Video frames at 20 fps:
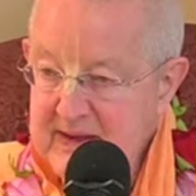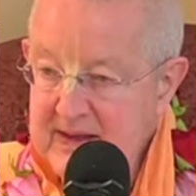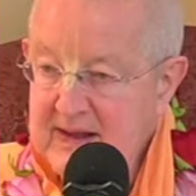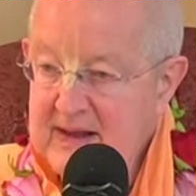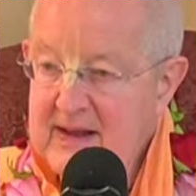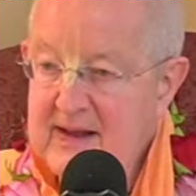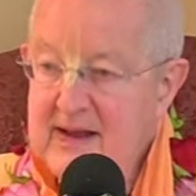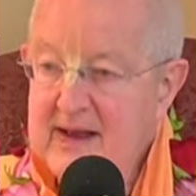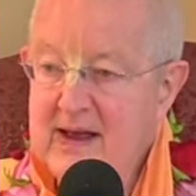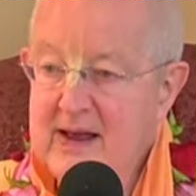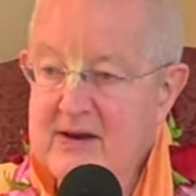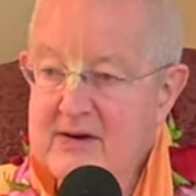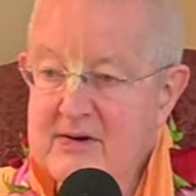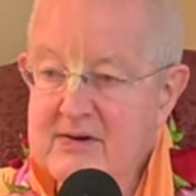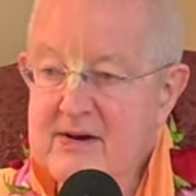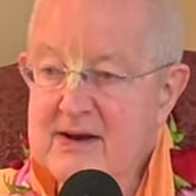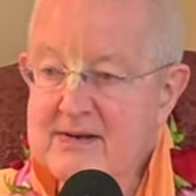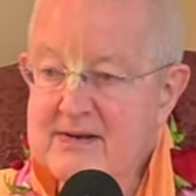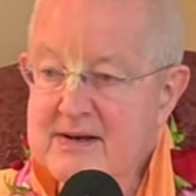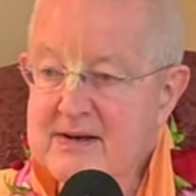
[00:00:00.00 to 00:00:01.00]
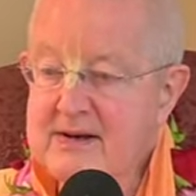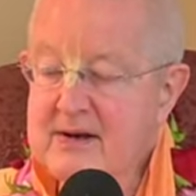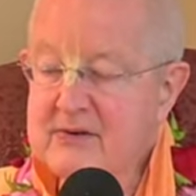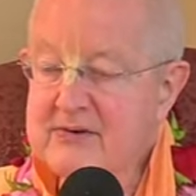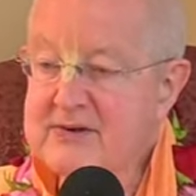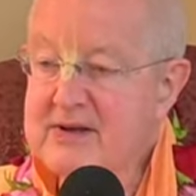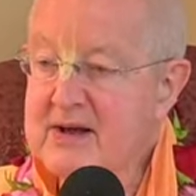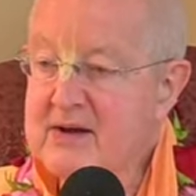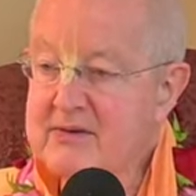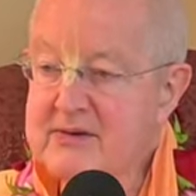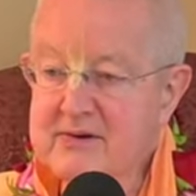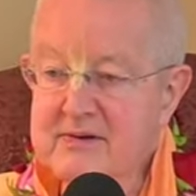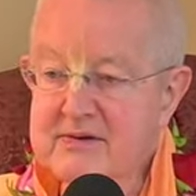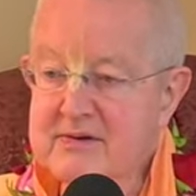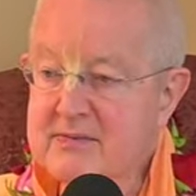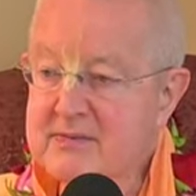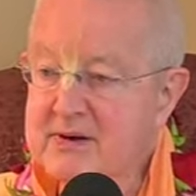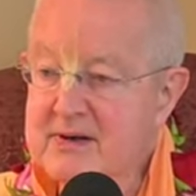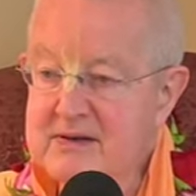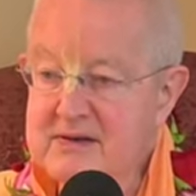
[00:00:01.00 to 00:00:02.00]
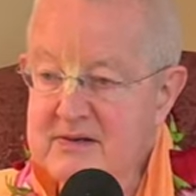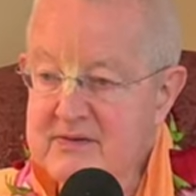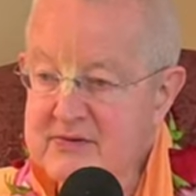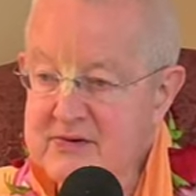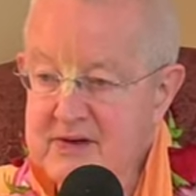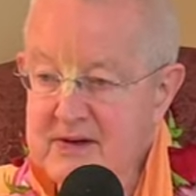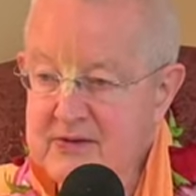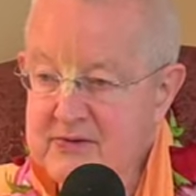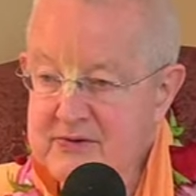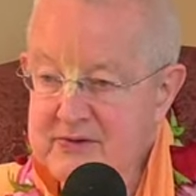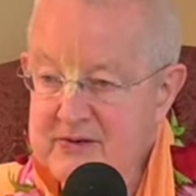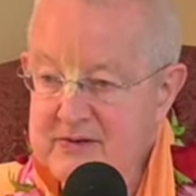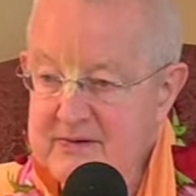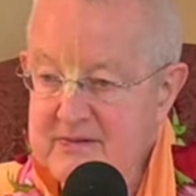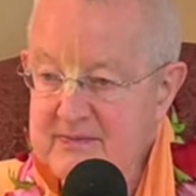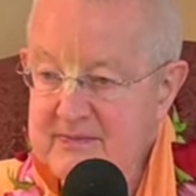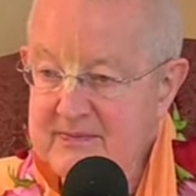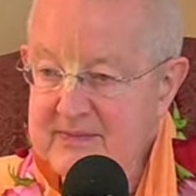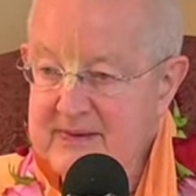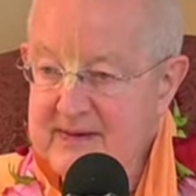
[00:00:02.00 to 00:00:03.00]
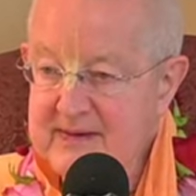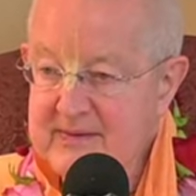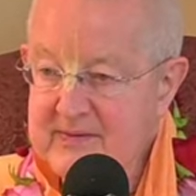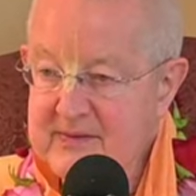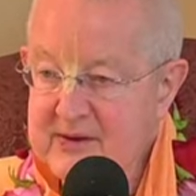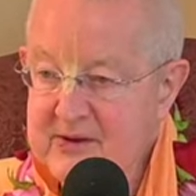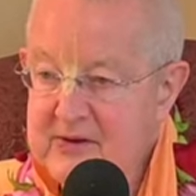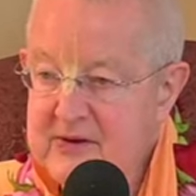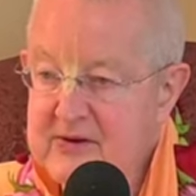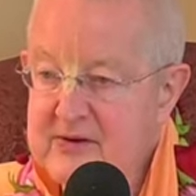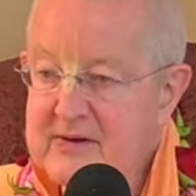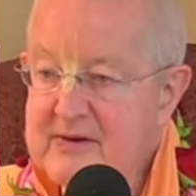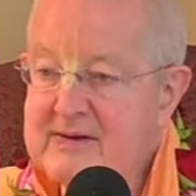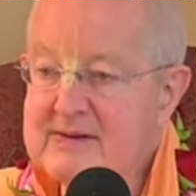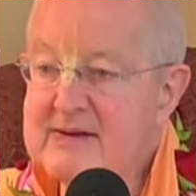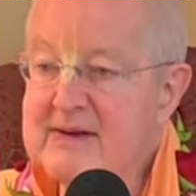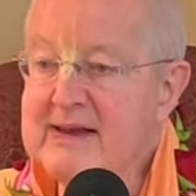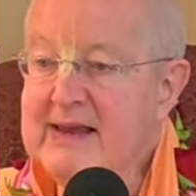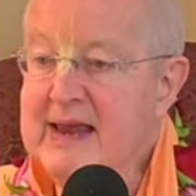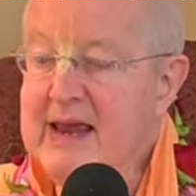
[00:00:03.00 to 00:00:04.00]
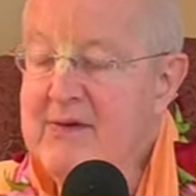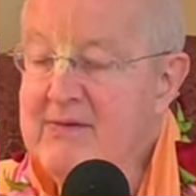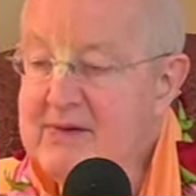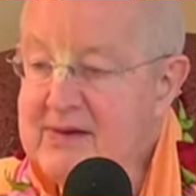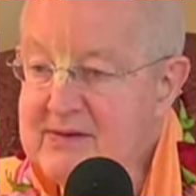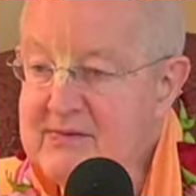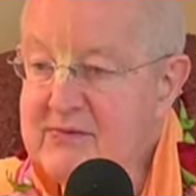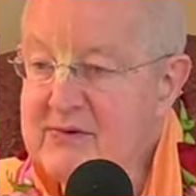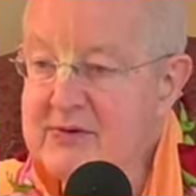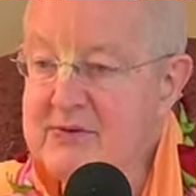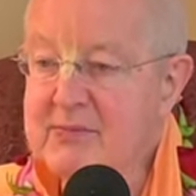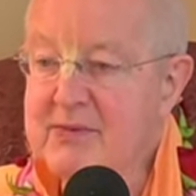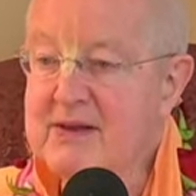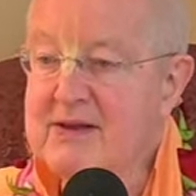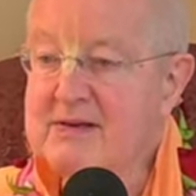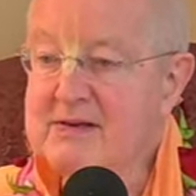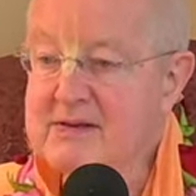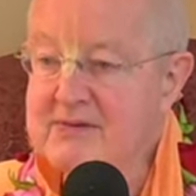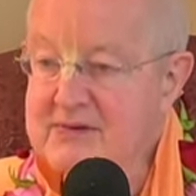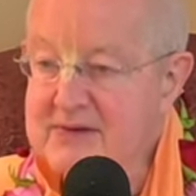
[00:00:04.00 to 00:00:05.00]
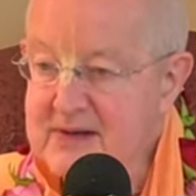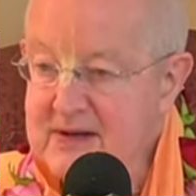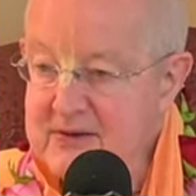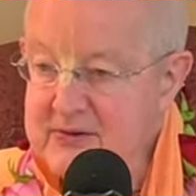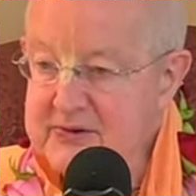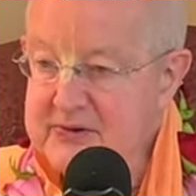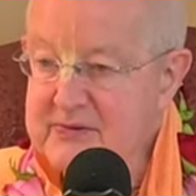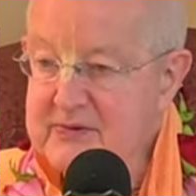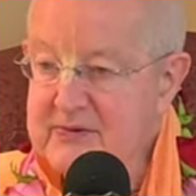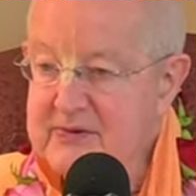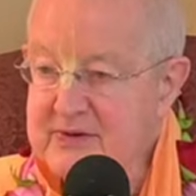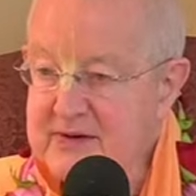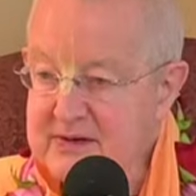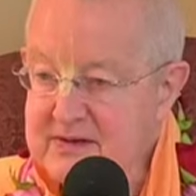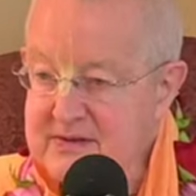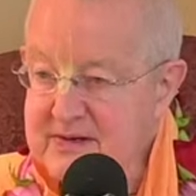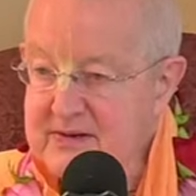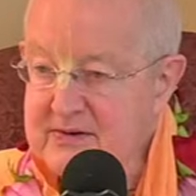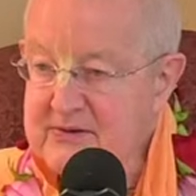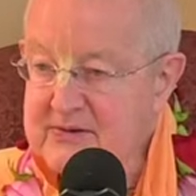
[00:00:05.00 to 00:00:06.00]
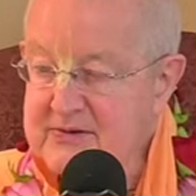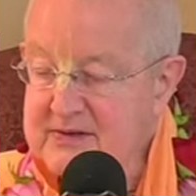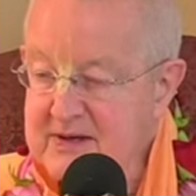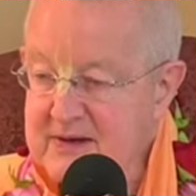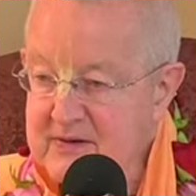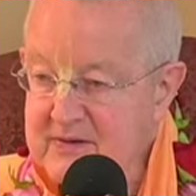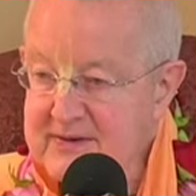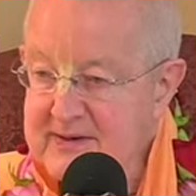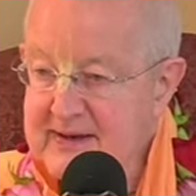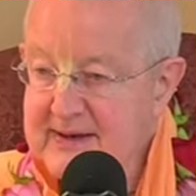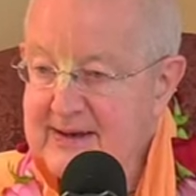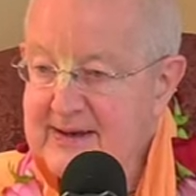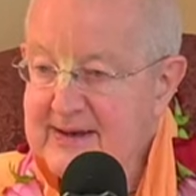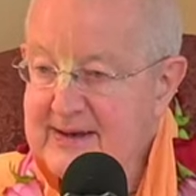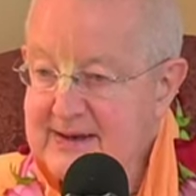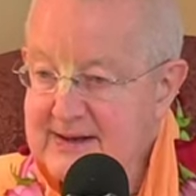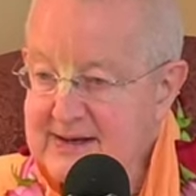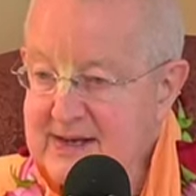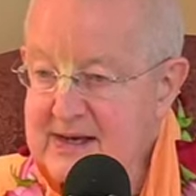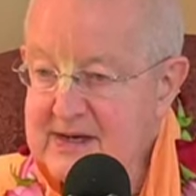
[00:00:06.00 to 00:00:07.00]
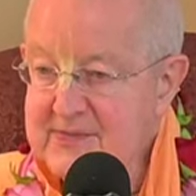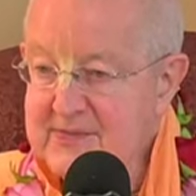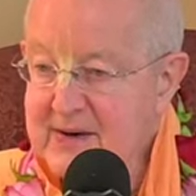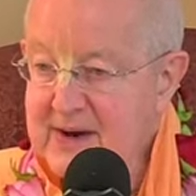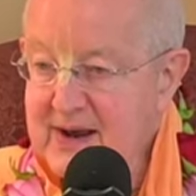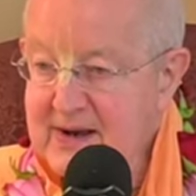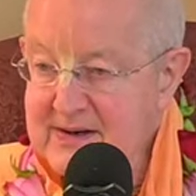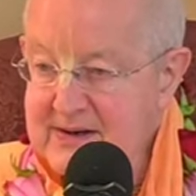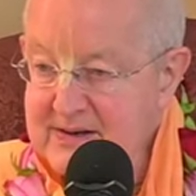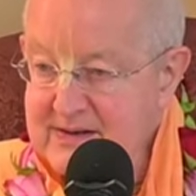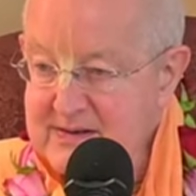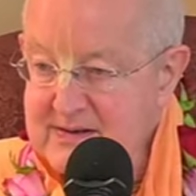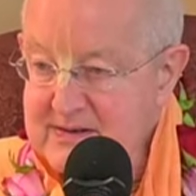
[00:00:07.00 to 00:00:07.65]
And transcendental sound is a place of shelter. So even with place of shelter, with transcendental sound, it takes practice.